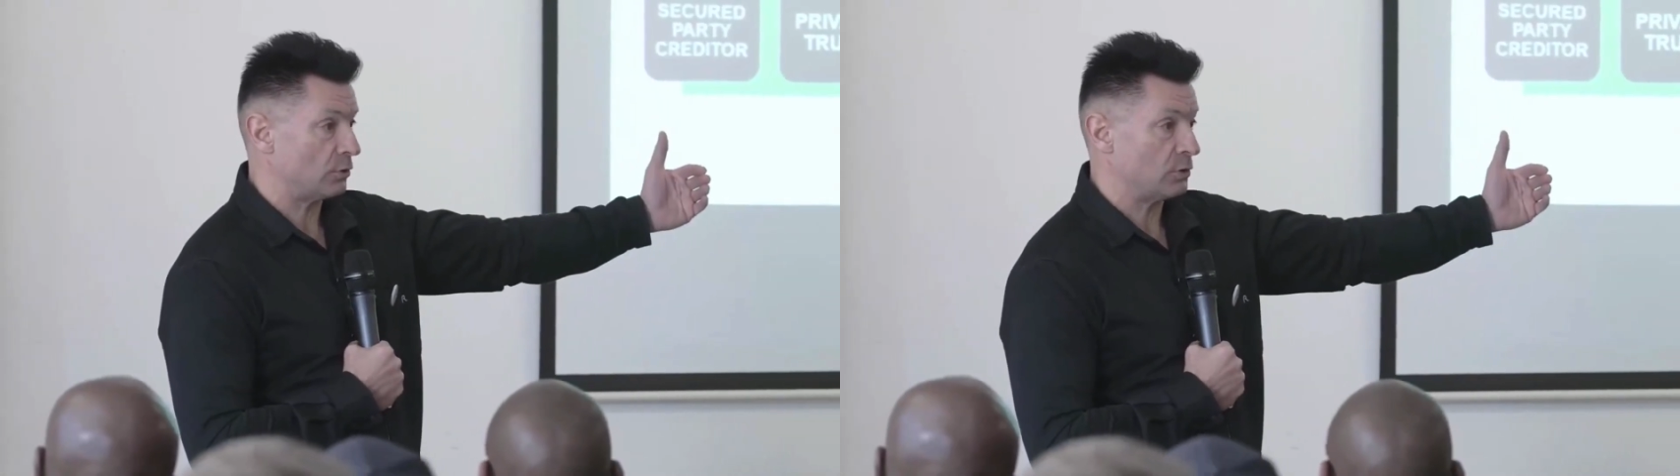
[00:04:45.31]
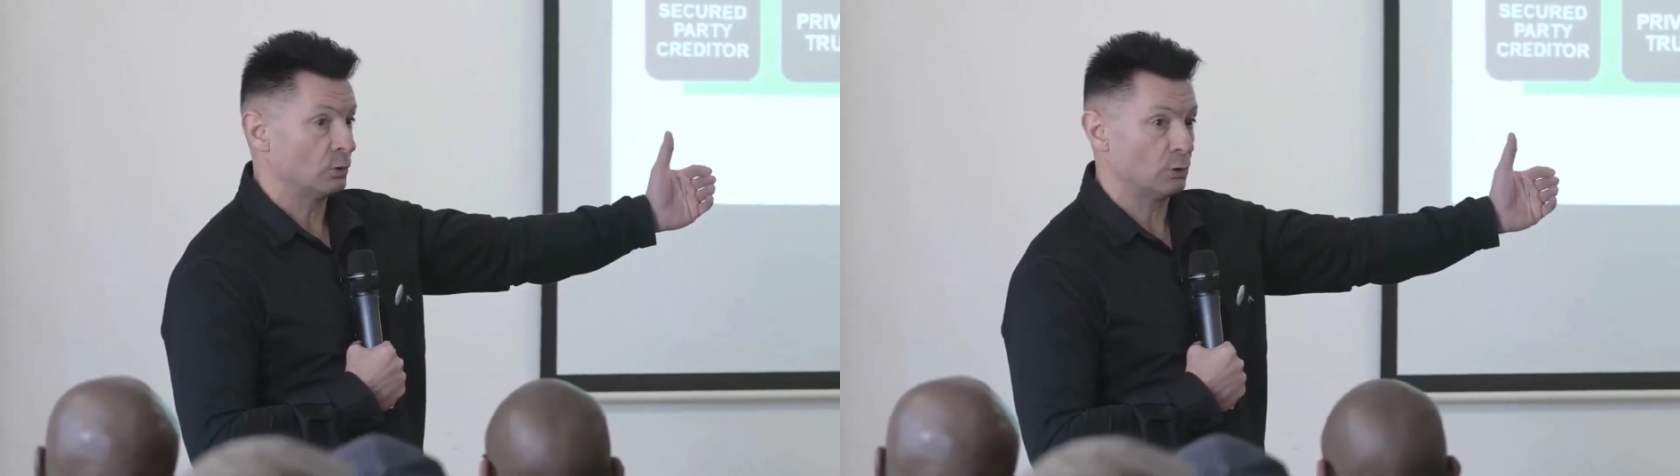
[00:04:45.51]

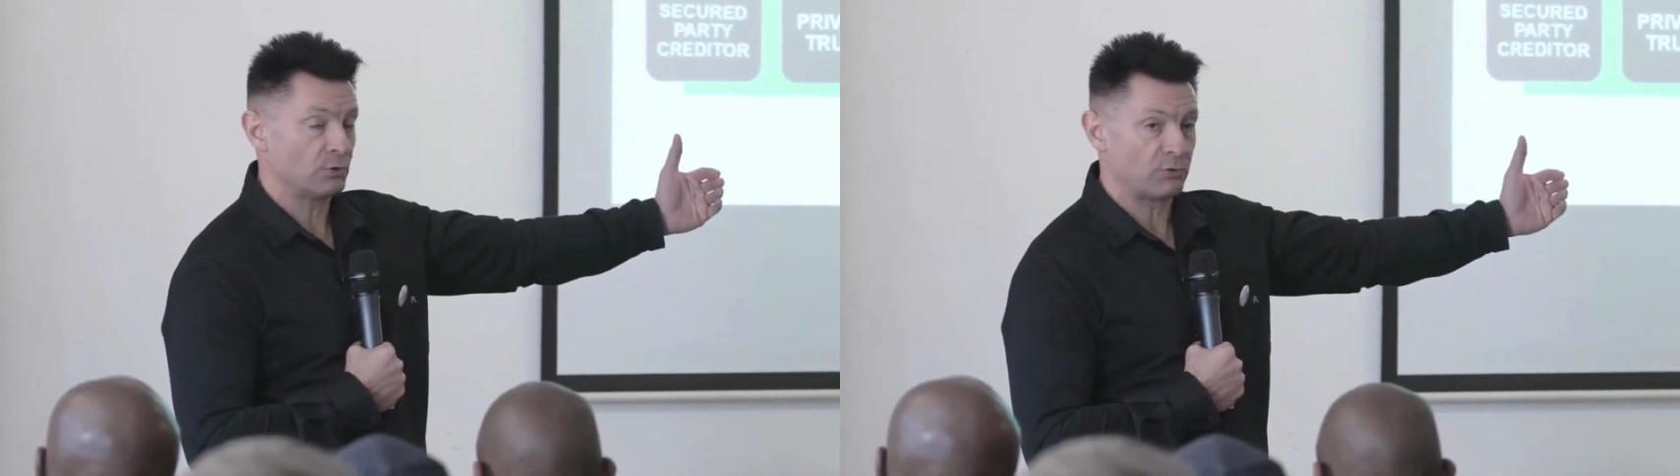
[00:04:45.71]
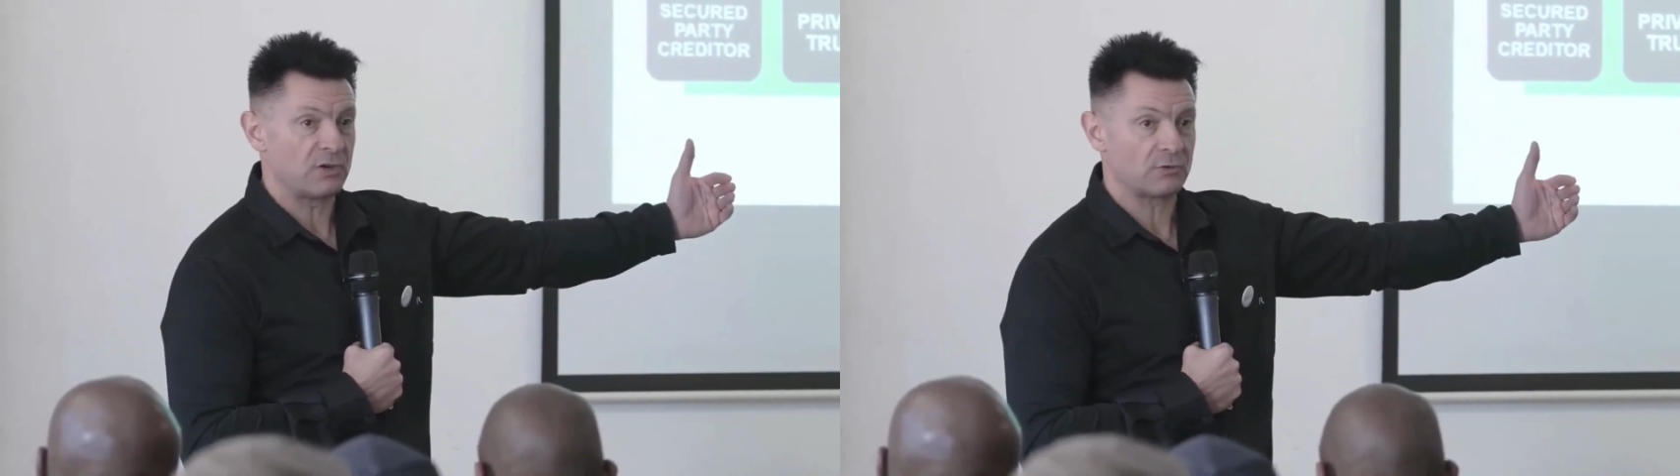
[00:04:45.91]
to
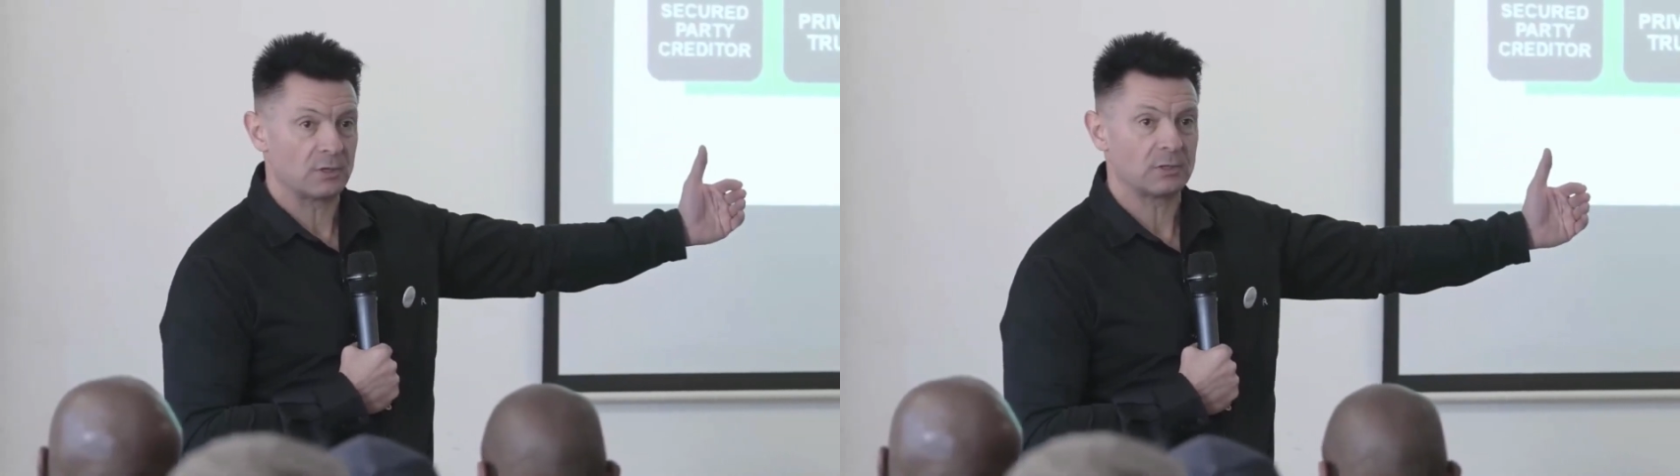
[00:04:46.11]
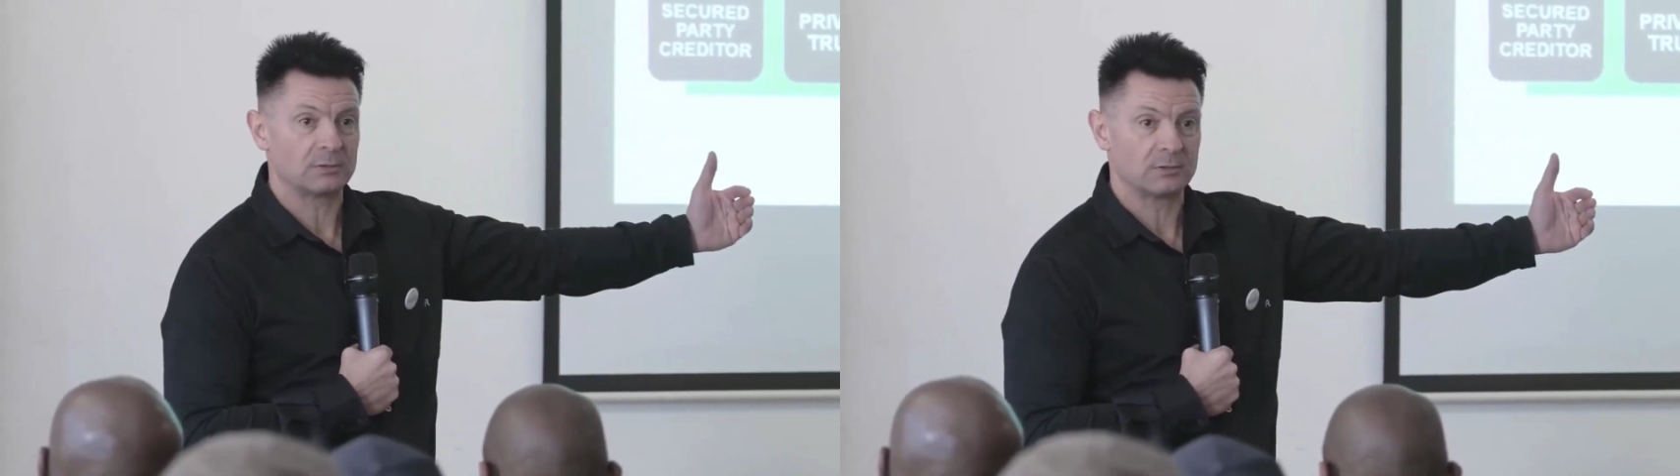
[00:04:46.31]
your
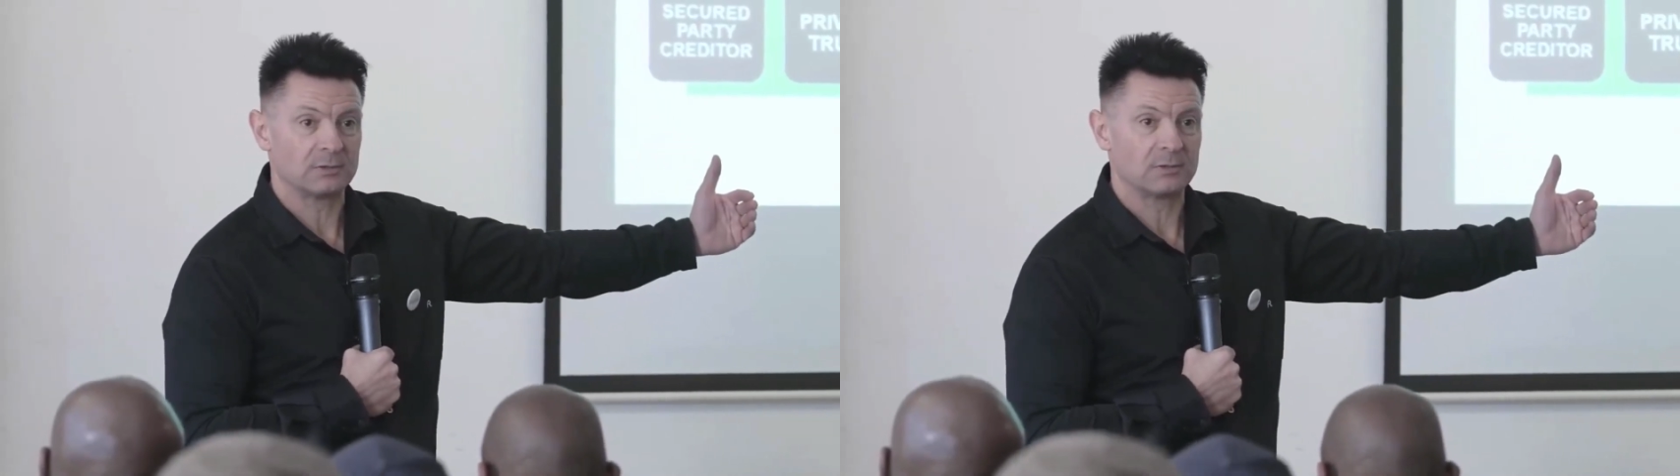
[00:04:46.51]
treasurer,